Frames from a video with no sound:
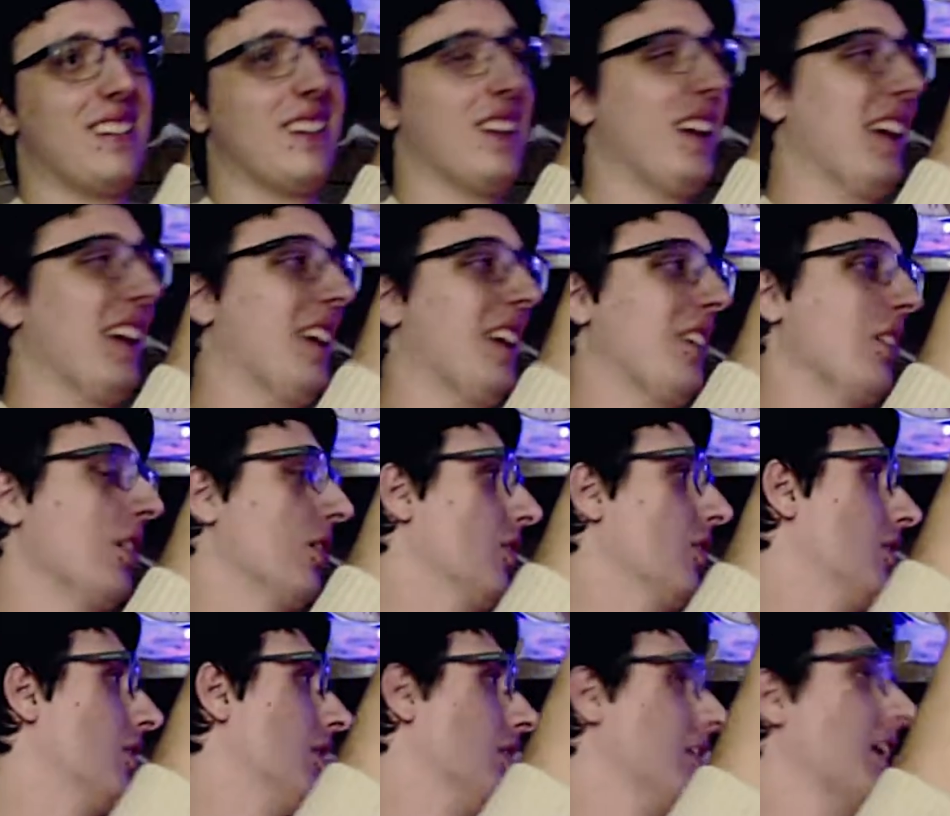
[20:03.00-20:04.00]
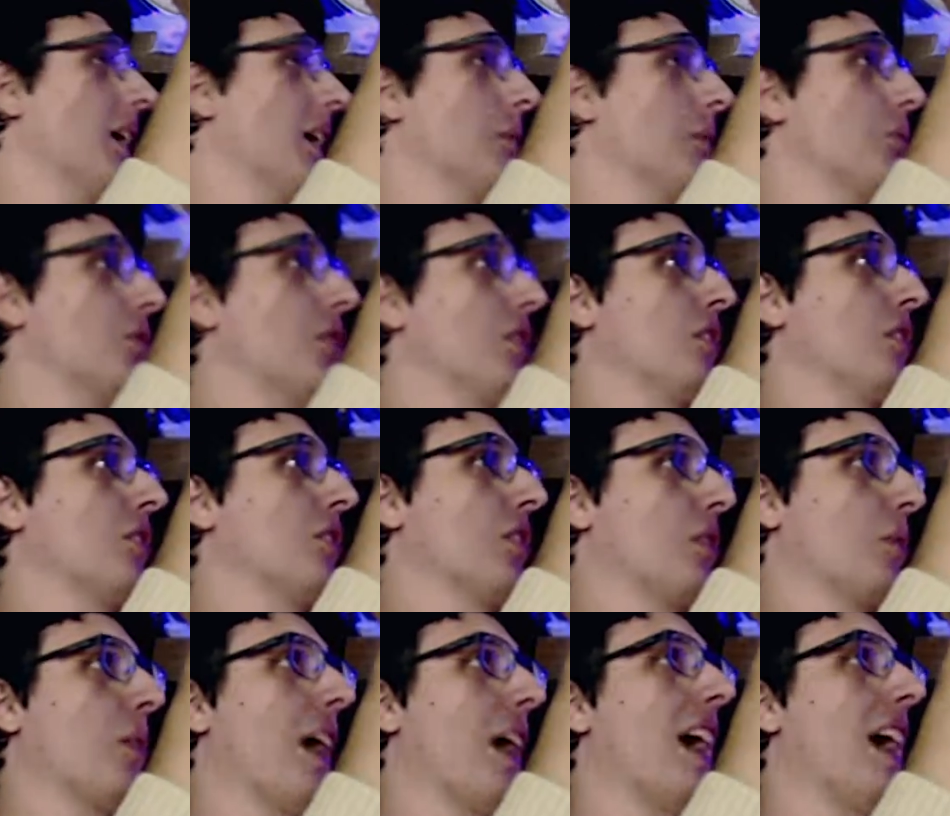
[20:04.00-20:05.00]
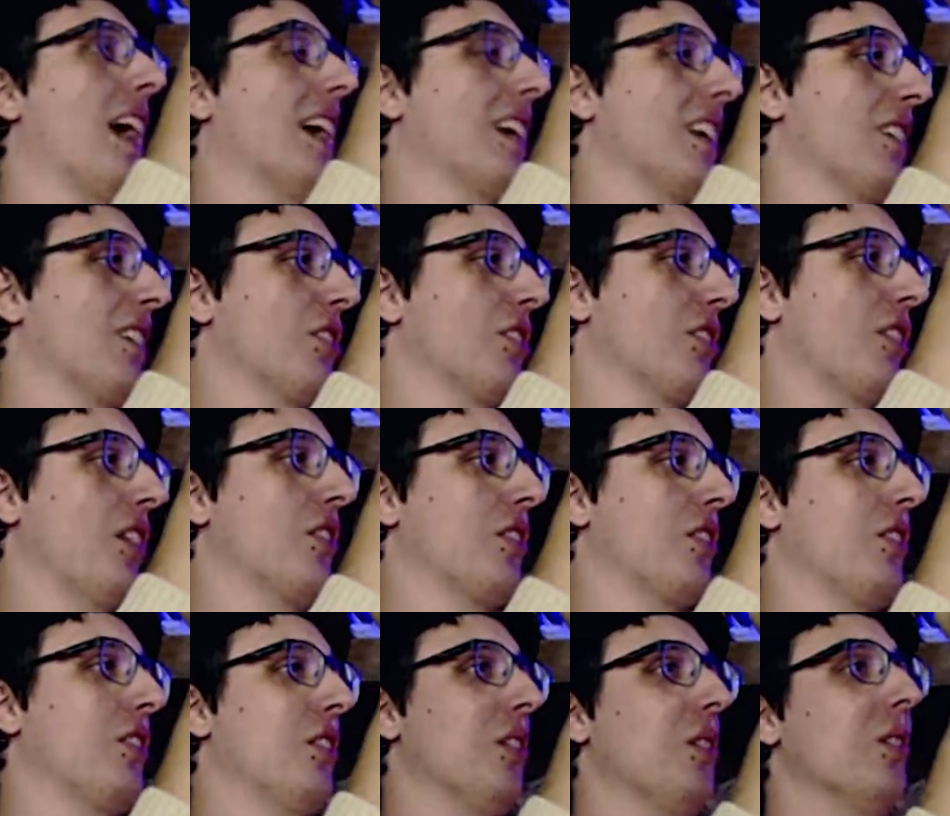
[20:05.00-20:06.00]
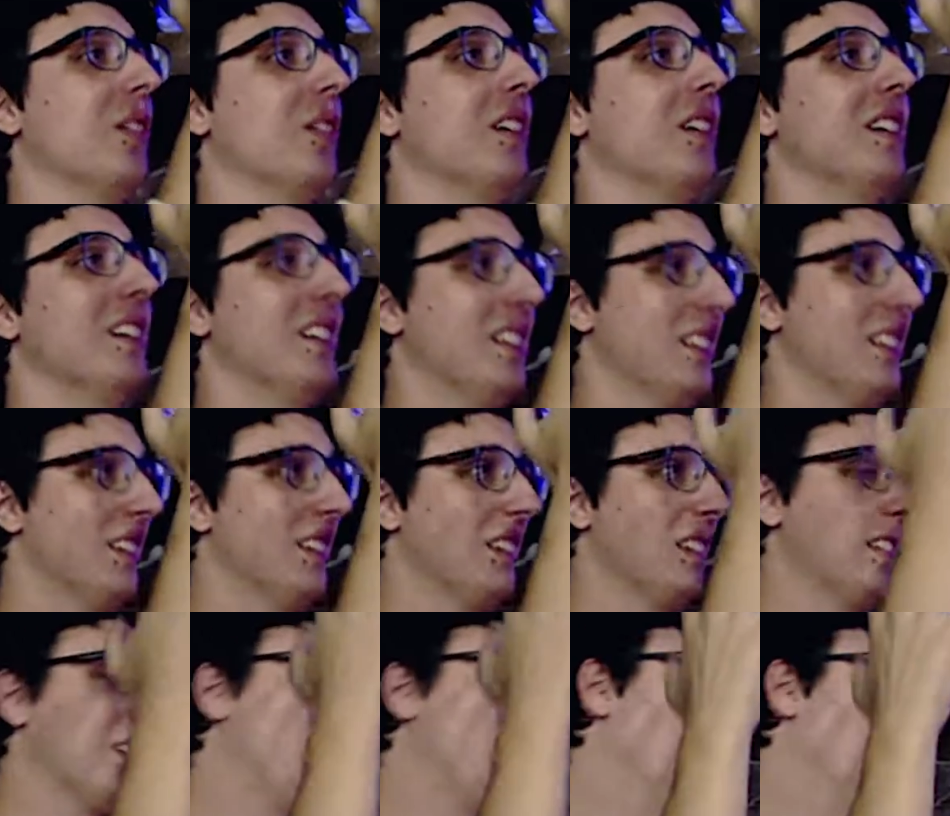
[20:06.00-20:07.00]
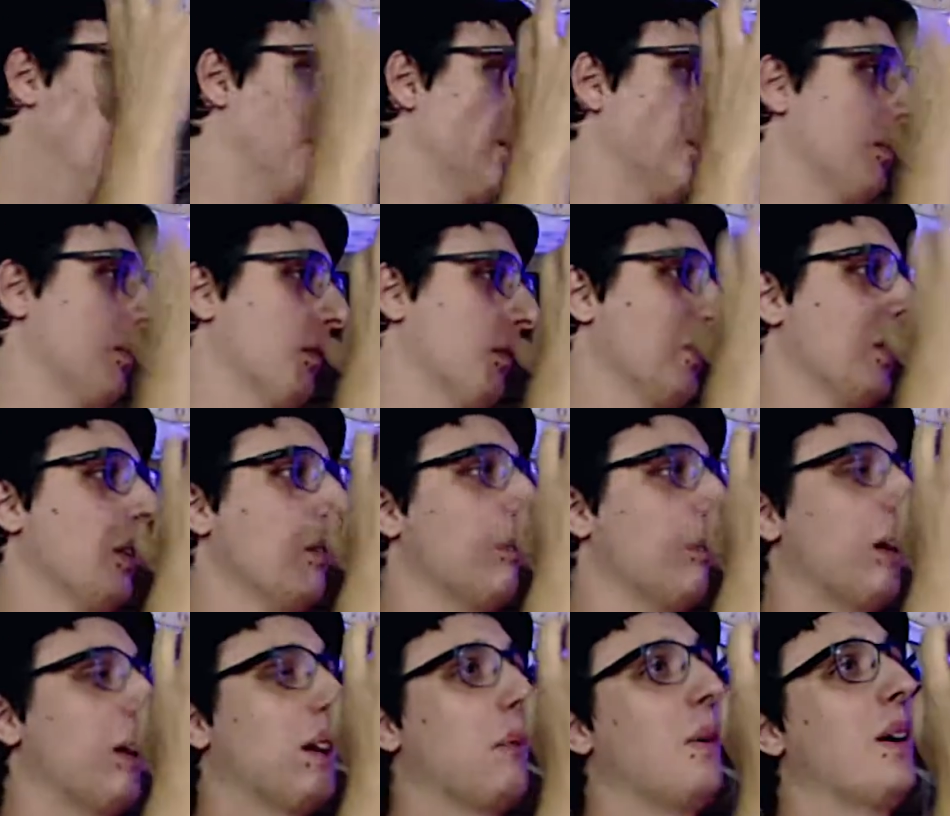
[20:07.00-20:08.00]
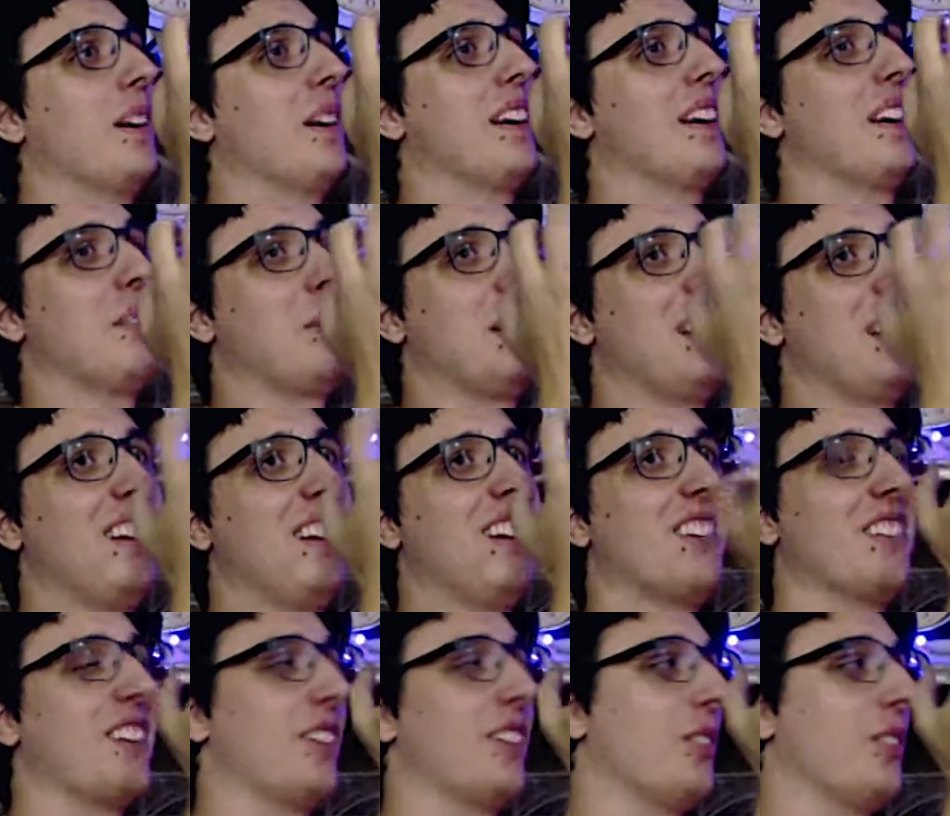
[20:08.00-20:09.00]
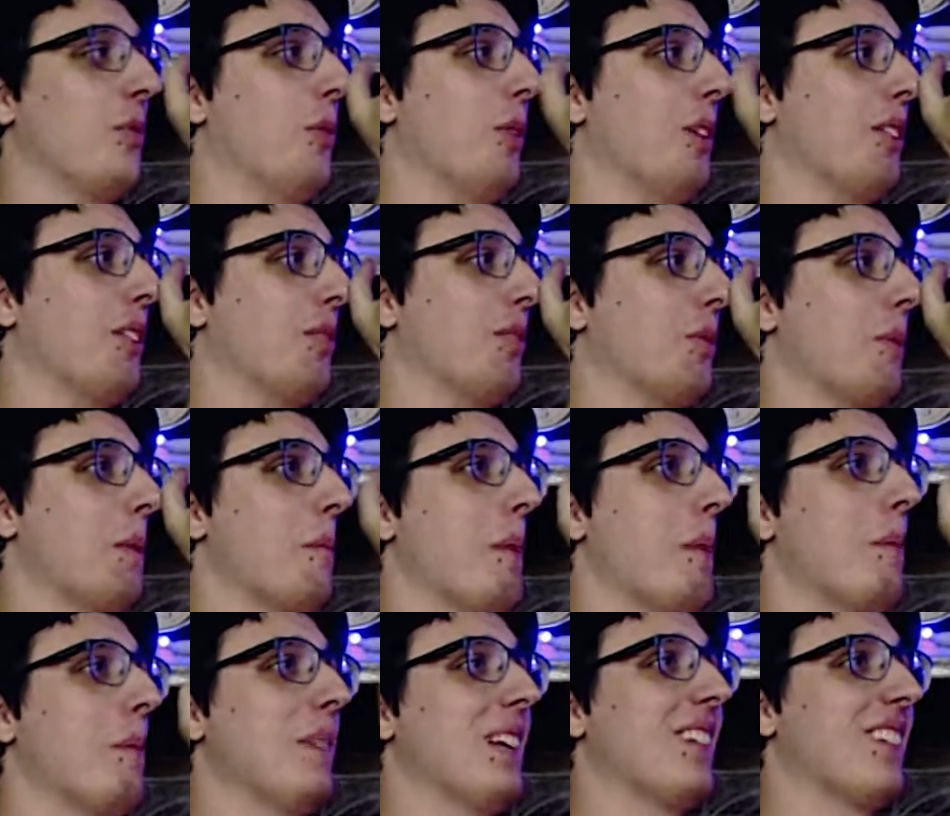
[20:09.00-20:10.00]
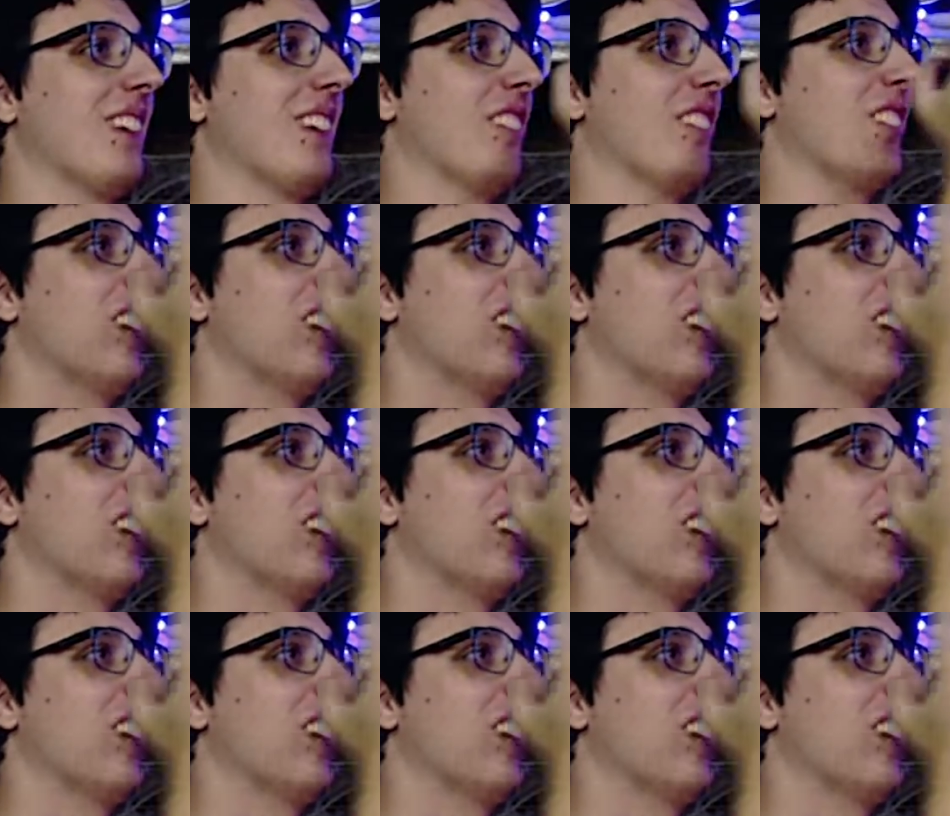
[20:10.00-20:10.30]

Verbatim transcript: and the lamp starts to crack and starts to like break apart, and we hear this voice from the mummy. It says,